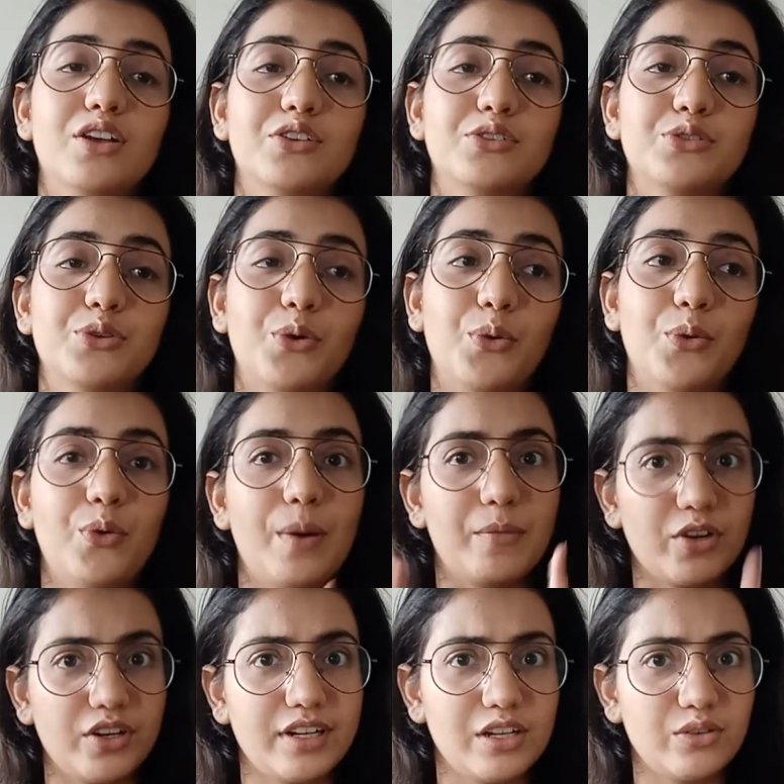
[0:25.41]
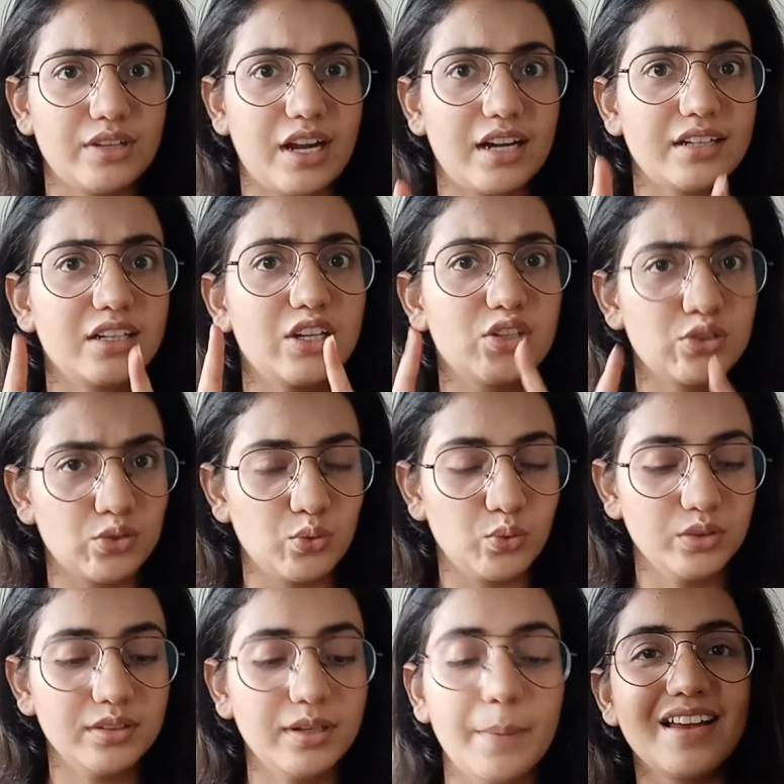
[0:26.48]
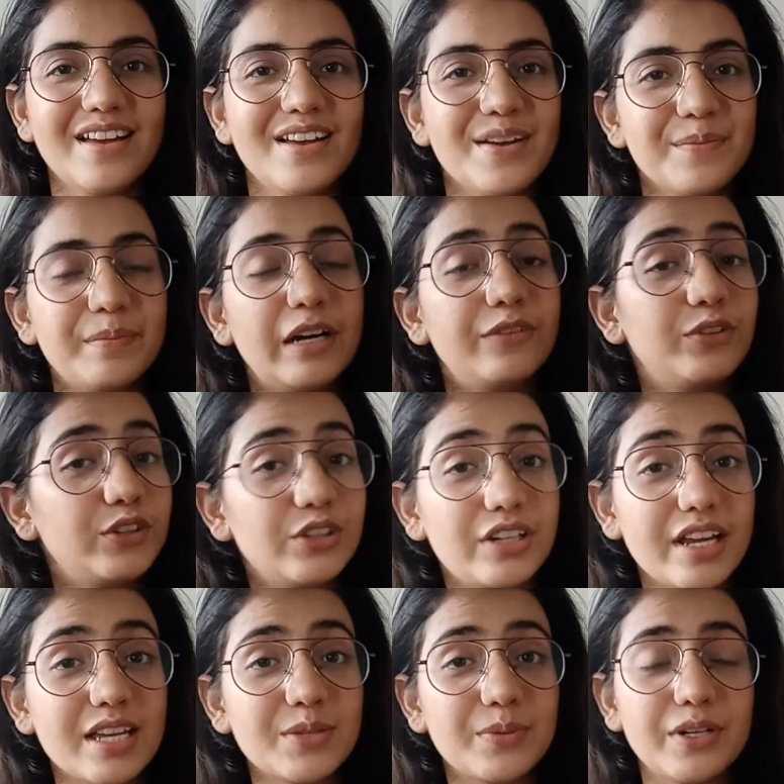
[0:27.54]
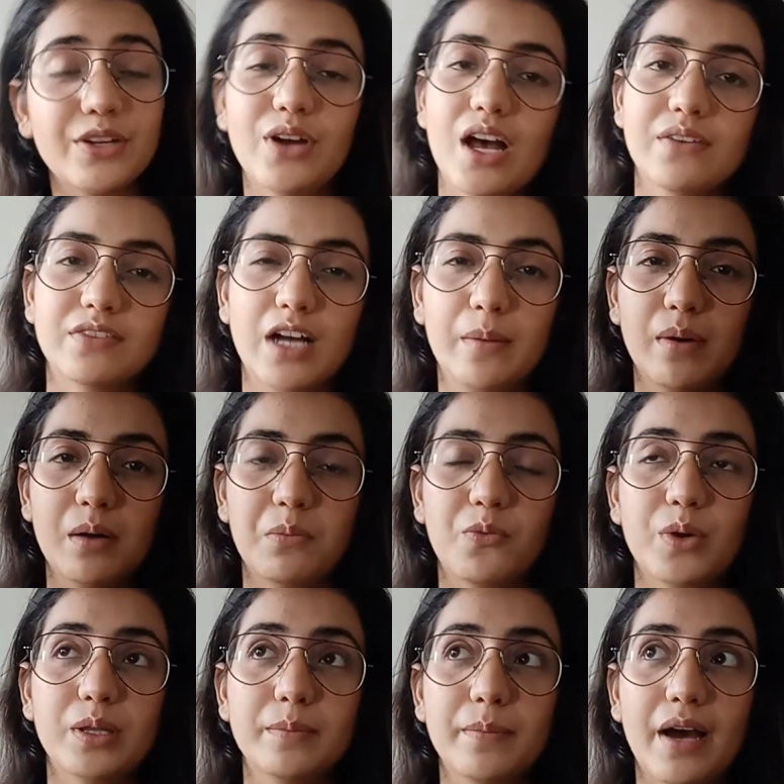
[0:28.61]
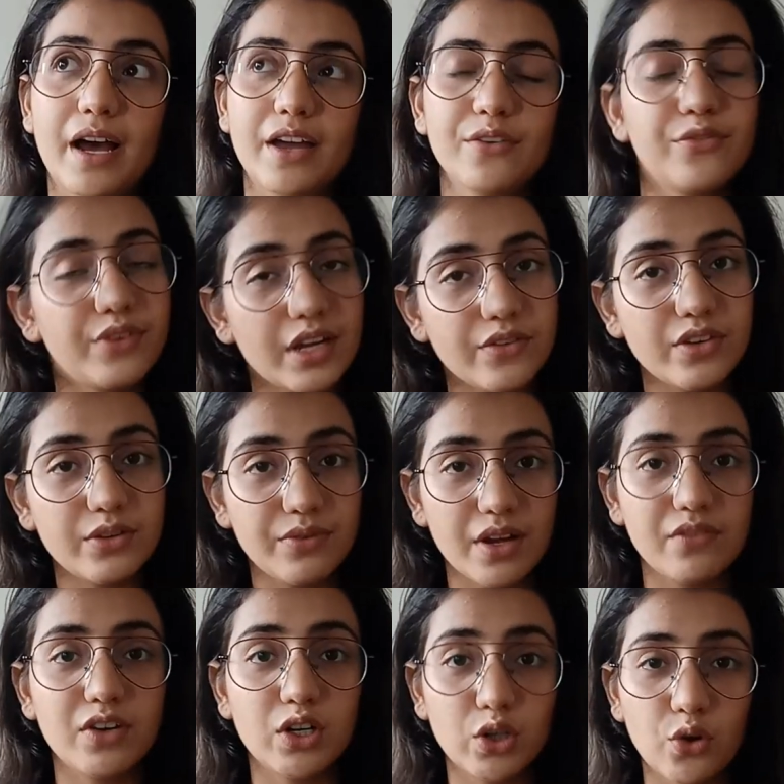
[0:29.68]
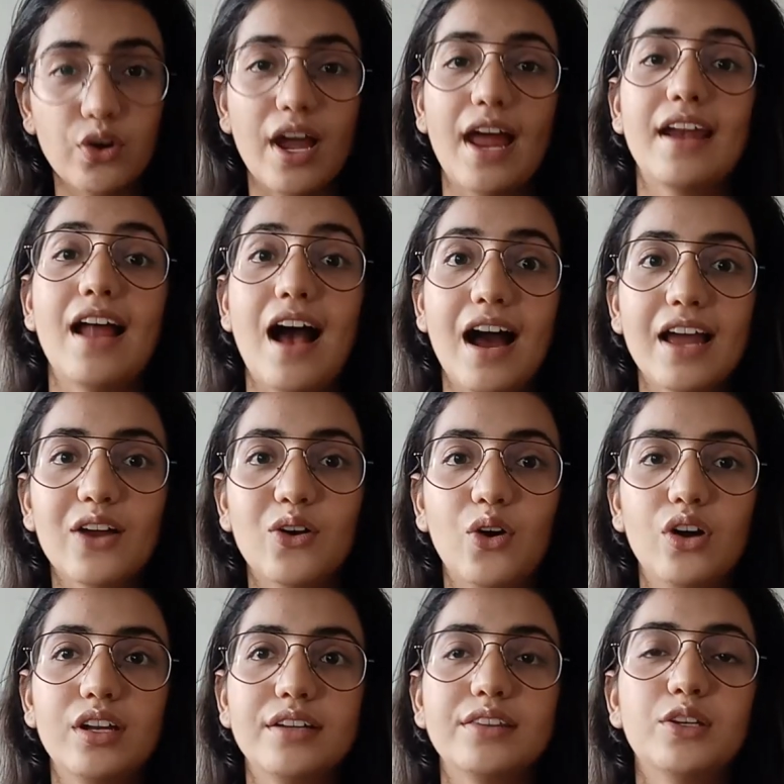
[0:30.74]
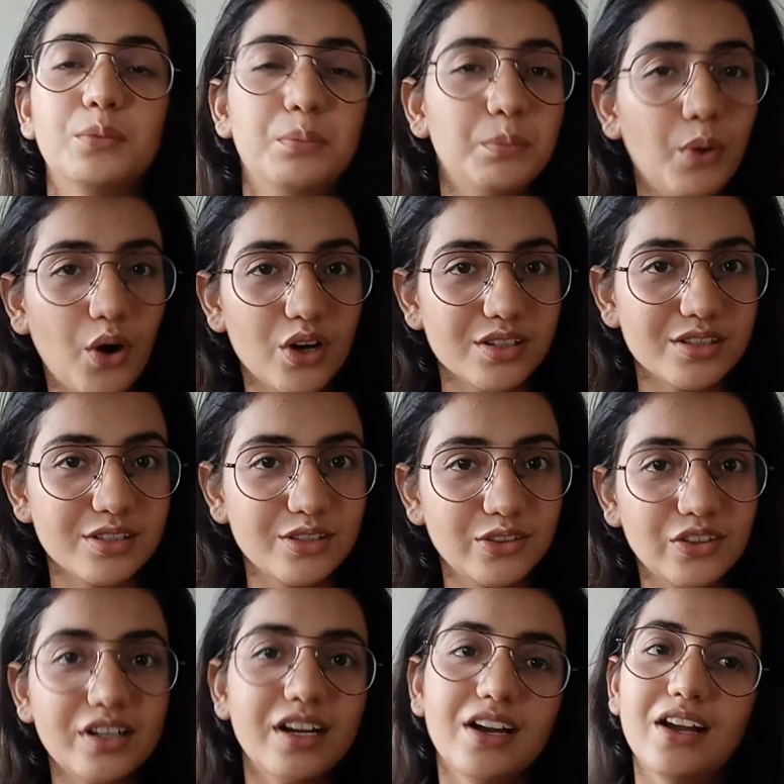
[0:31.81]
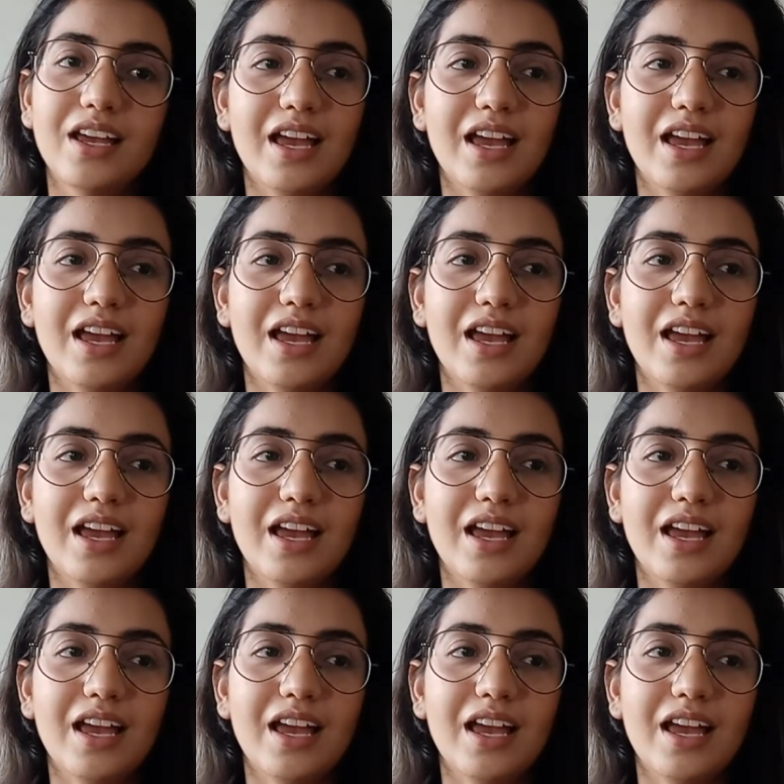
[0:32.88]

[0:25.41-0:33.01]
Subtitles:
So I'm gonna tell you that soon. But for today's video, I've come up with my favorite look, and I call it the boss look.